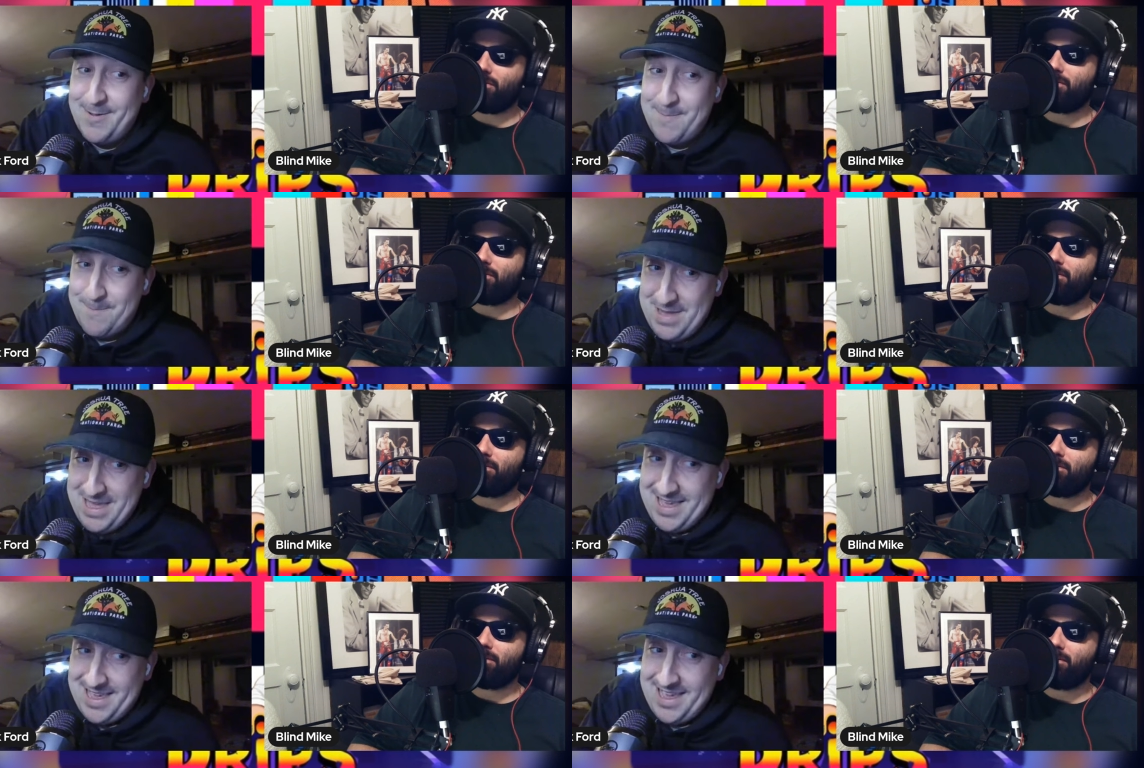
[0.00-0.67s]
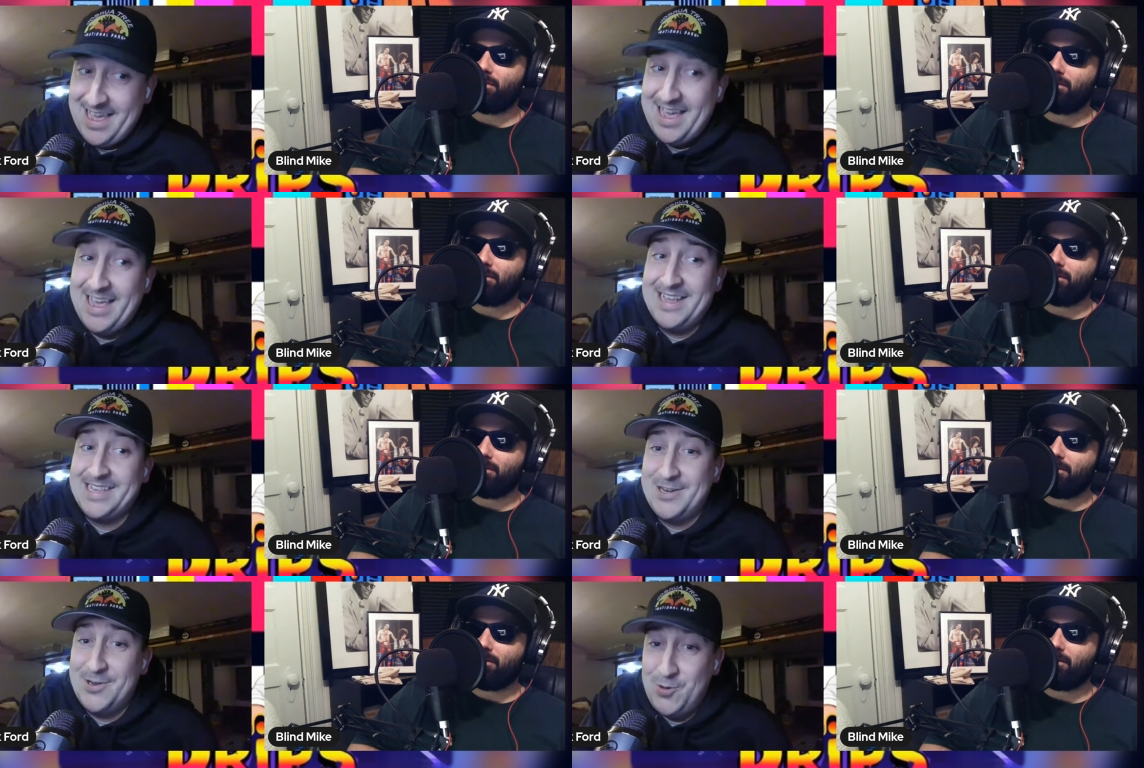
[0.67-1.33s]
Speaker 1: me
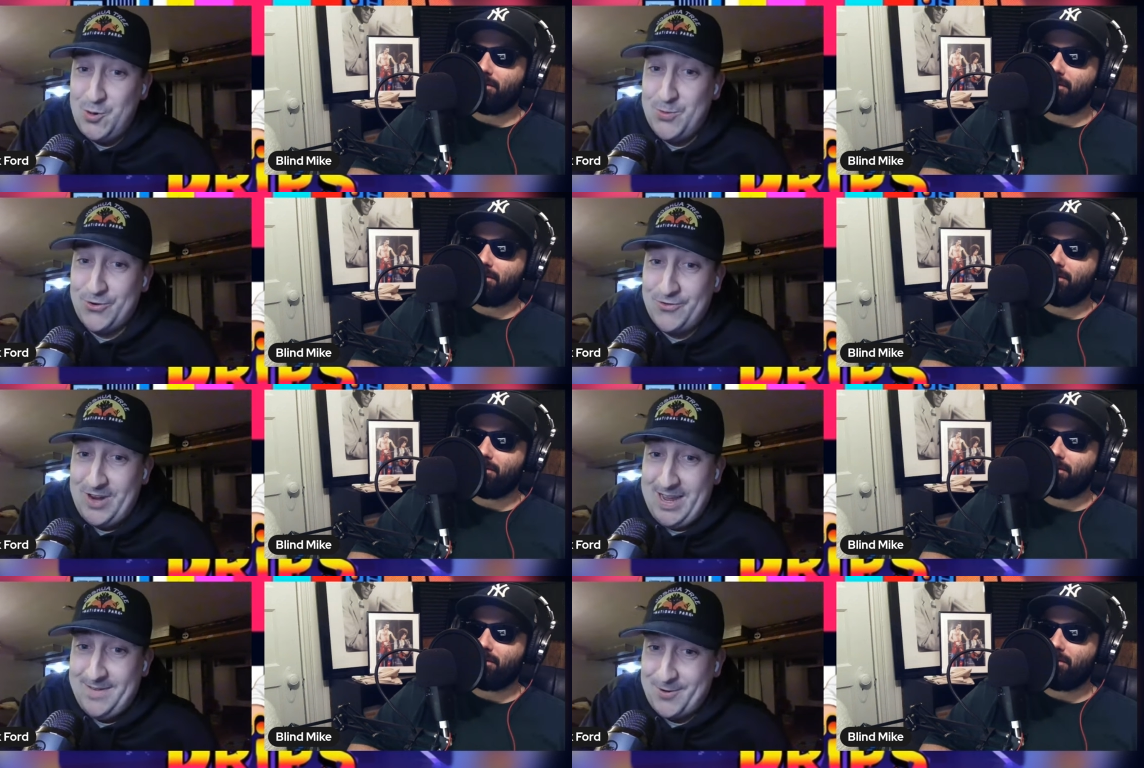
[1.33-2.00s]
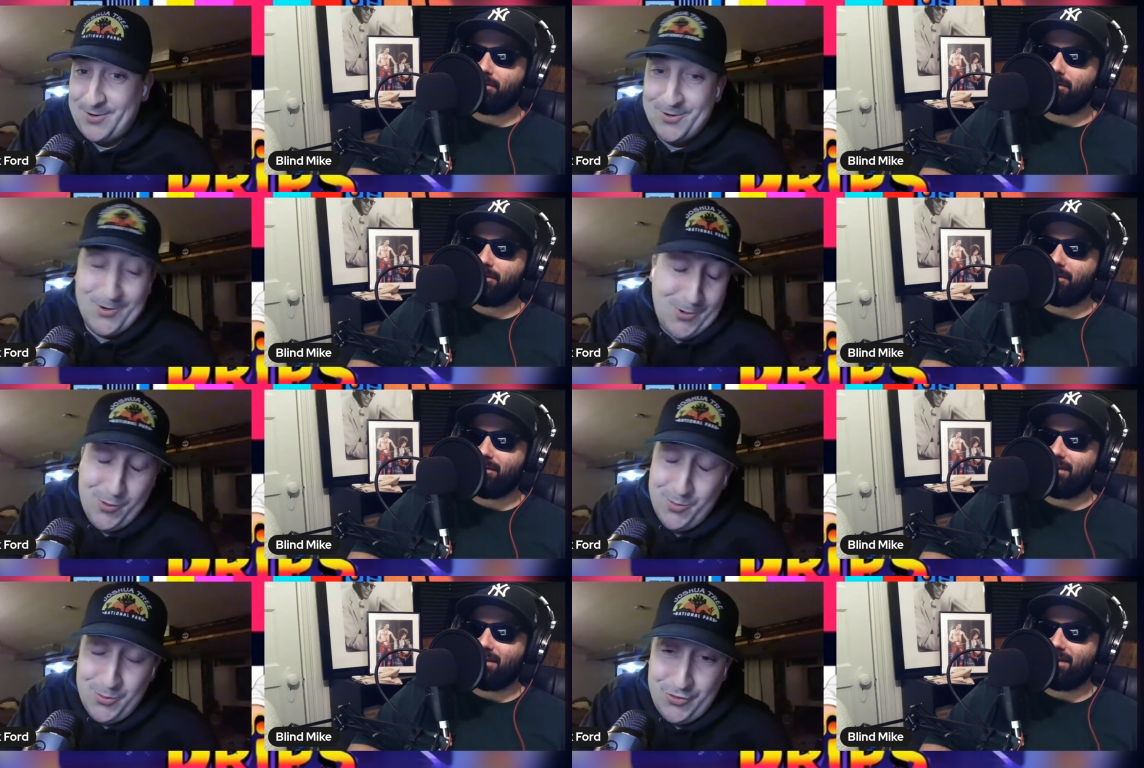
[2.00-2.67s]
as an Uber driver
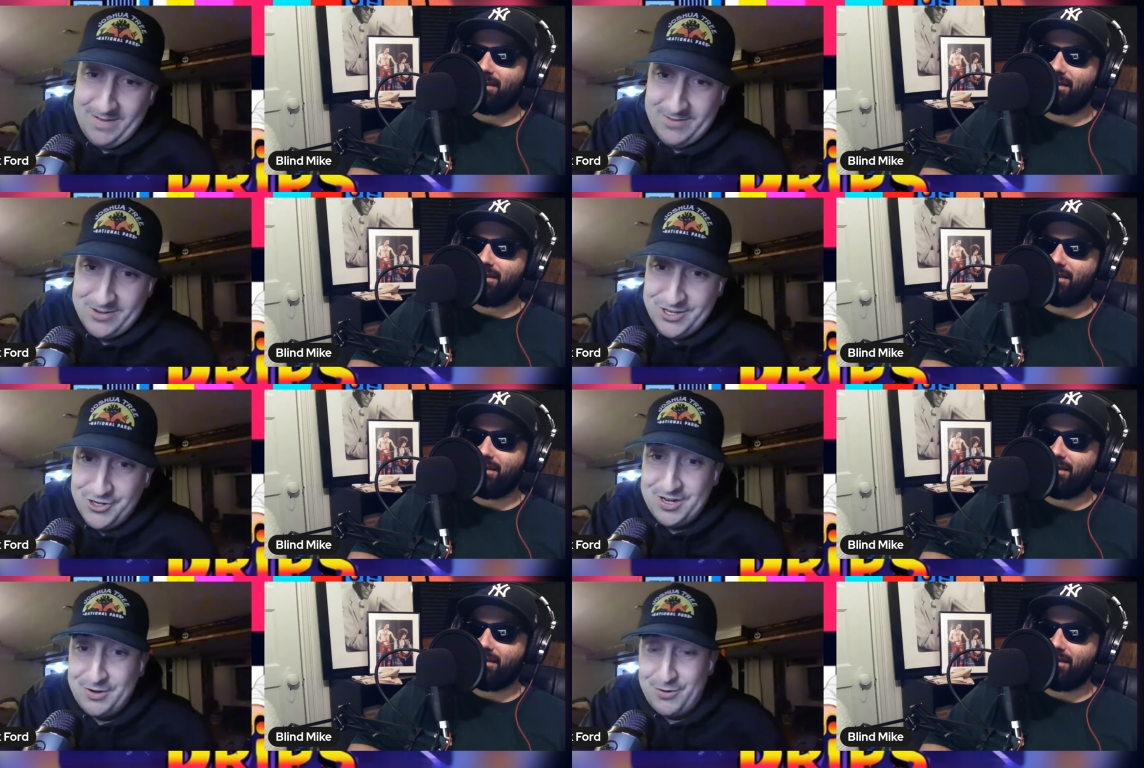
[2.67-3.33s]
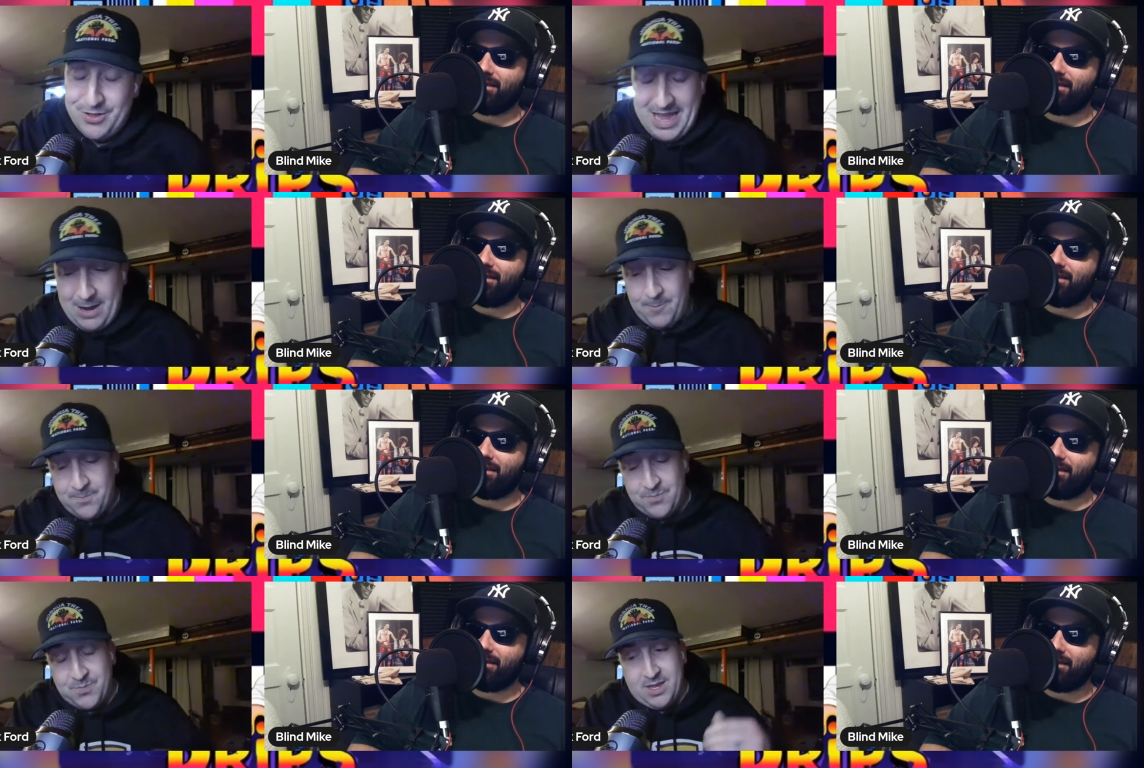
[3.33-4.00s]
or Uber drivers in general. Now,
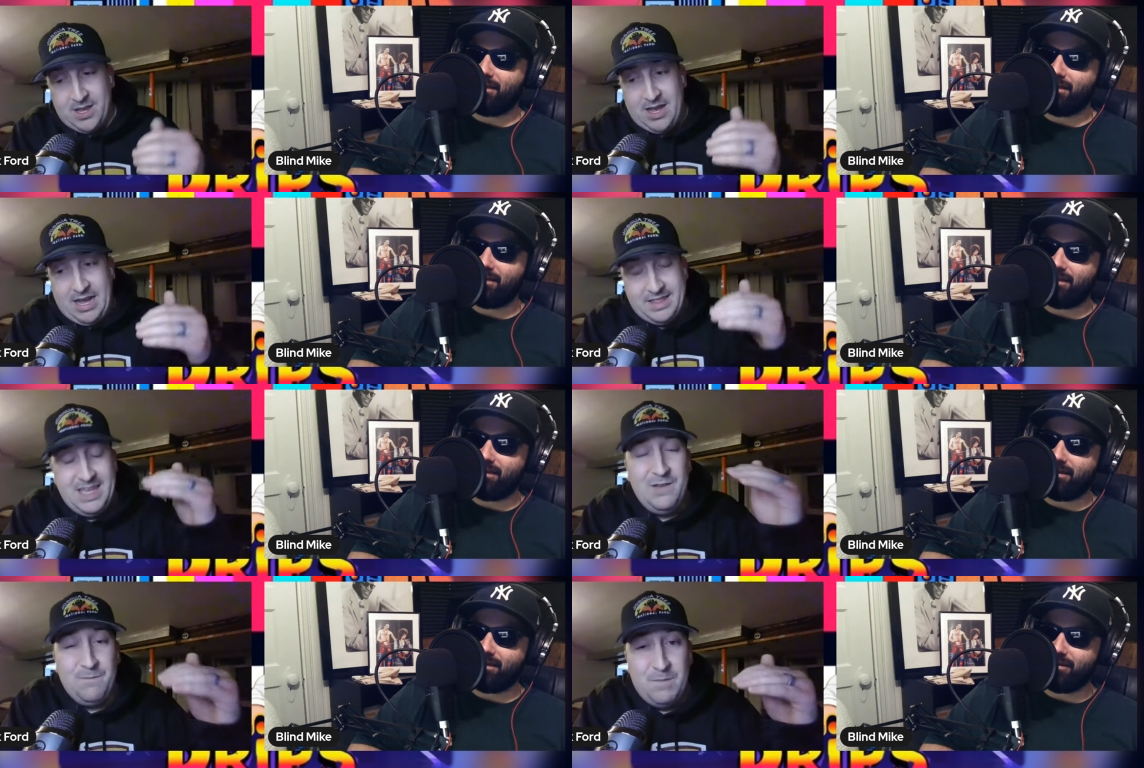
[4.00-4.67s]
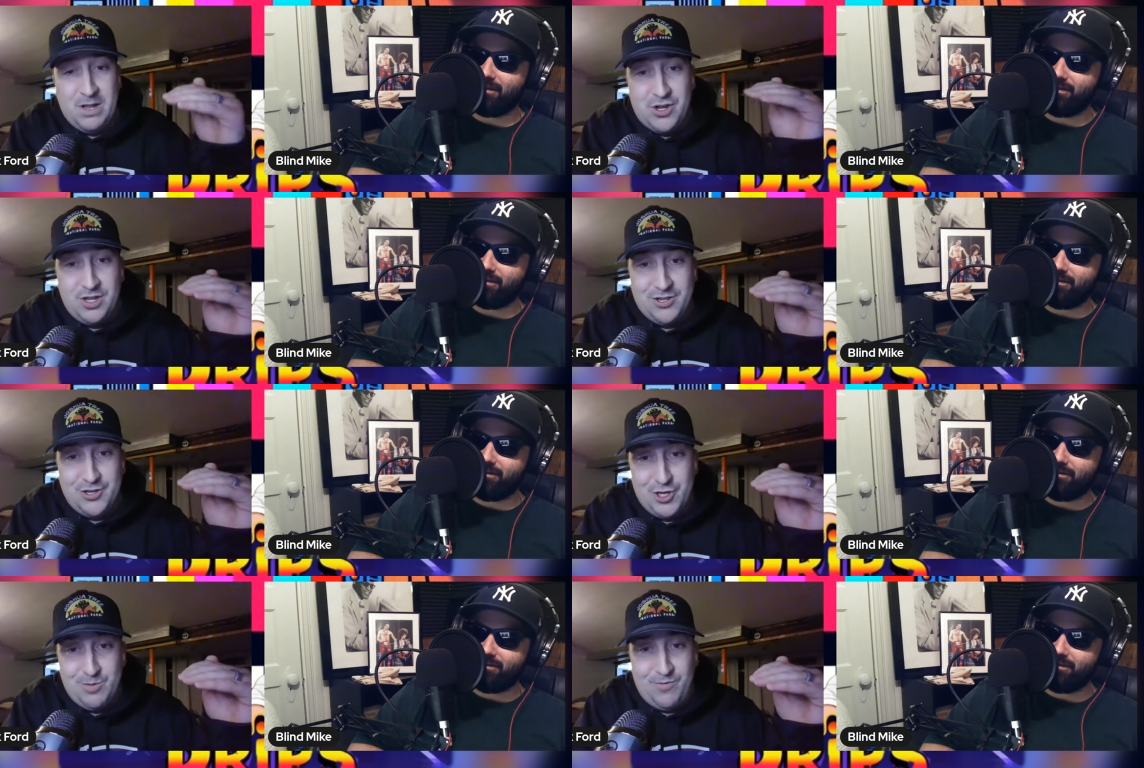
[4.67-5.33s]
I think you've mentioned on the
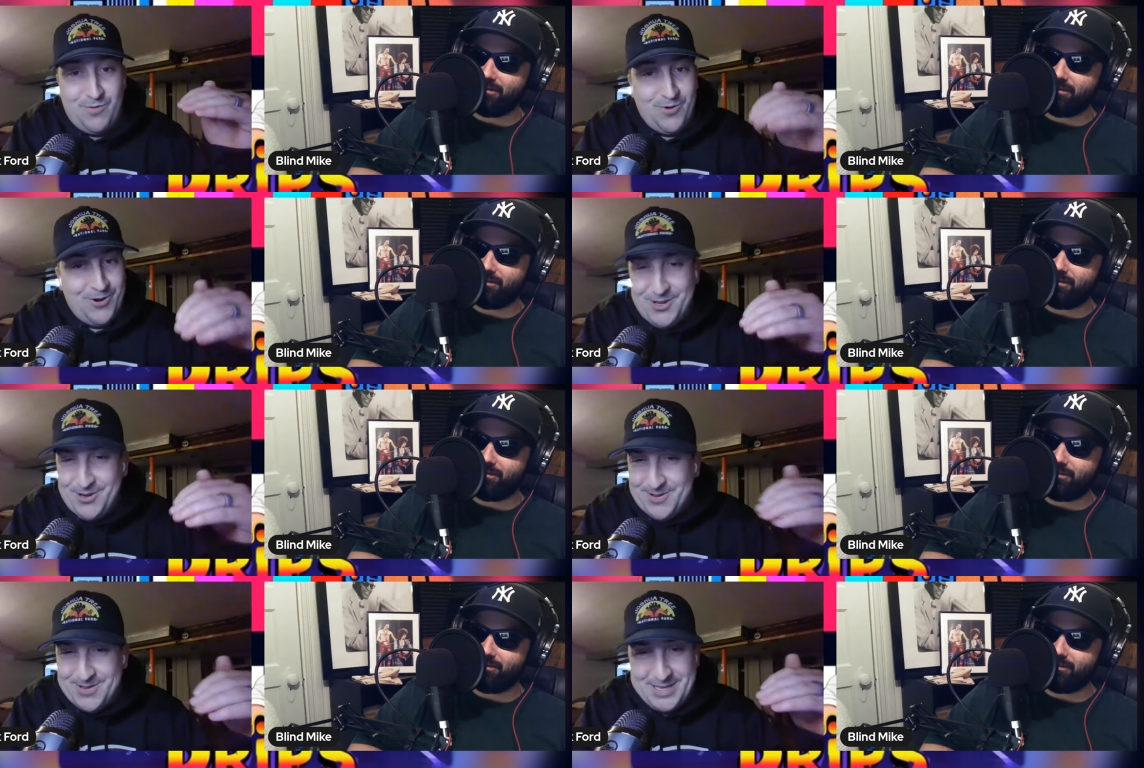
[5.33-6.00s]
show before, you don't